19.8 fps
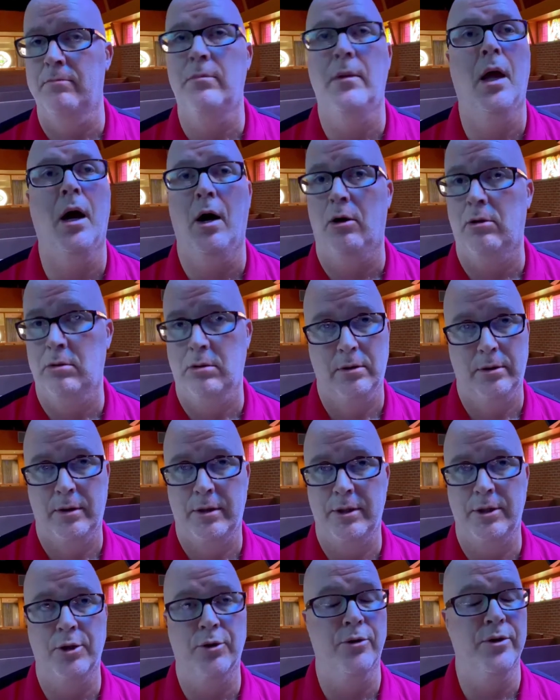No,
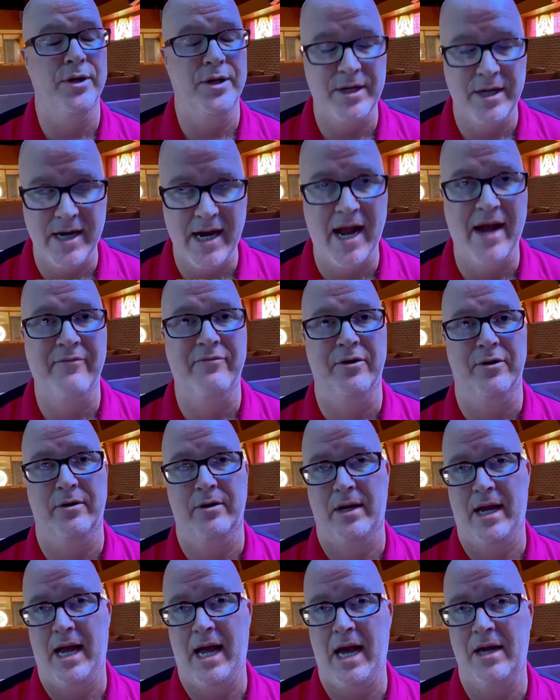you're never
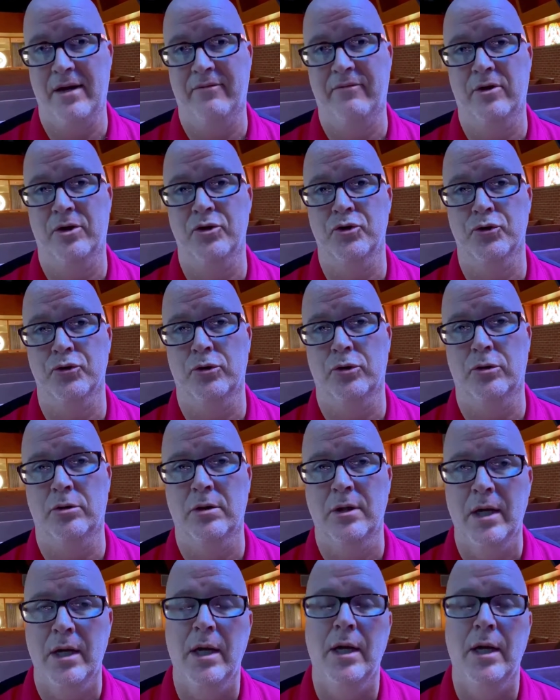out of control.